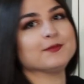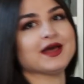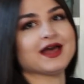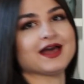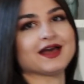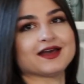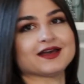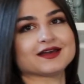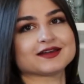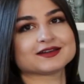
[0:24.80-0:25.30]

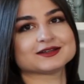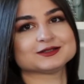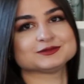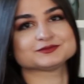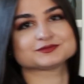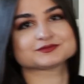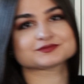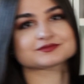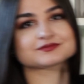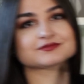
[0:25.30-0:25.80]
bag.
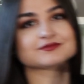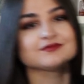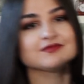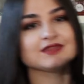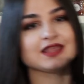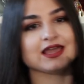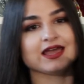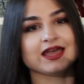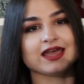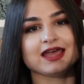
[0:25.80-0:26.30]

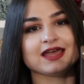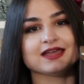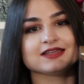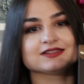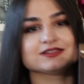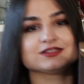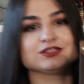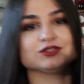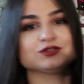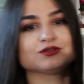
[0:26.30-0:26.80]

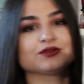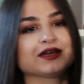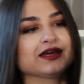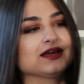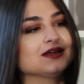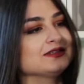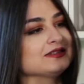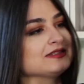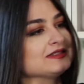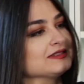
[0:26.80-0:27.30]
As you
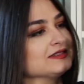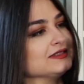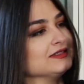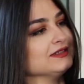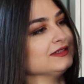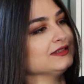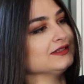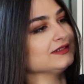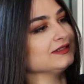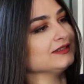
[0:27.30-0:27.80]
can
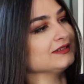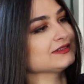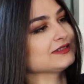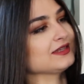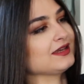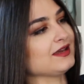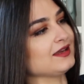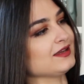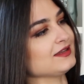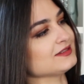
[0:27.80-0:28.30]
see, it
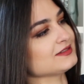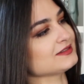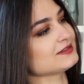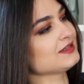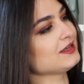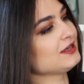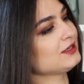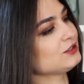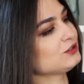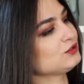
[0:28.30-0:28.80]

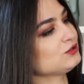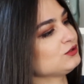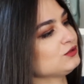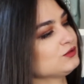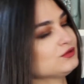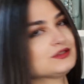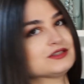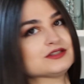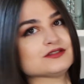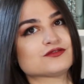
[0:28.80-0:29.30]
has
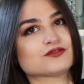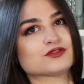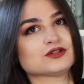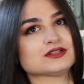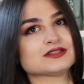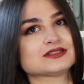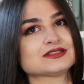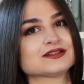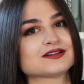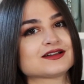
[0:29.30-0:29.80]
two
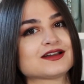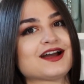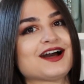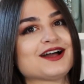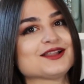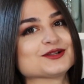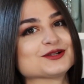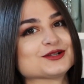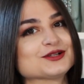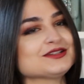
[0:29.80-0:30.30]
different
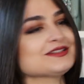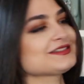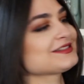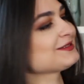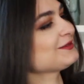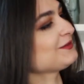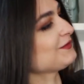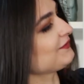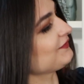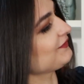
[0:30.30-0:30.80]

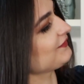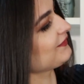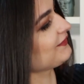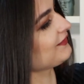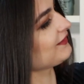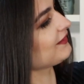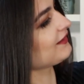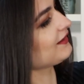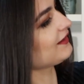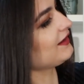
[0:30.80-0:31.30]
colors.
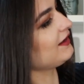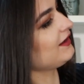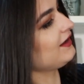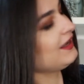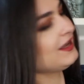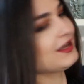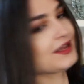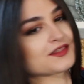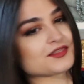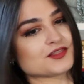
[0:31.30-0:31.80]

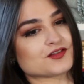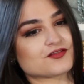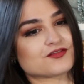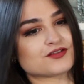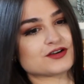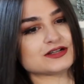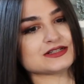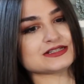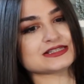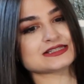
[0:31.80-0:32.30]
The
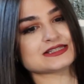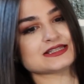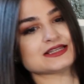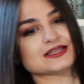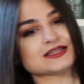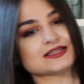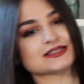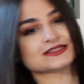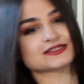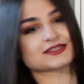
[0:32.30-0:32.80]
first
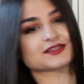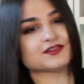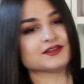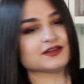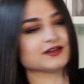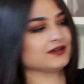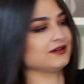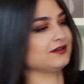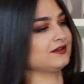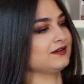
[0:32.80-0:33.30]
is
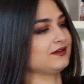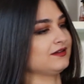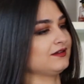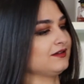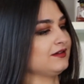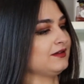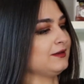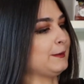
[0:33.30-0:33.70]
the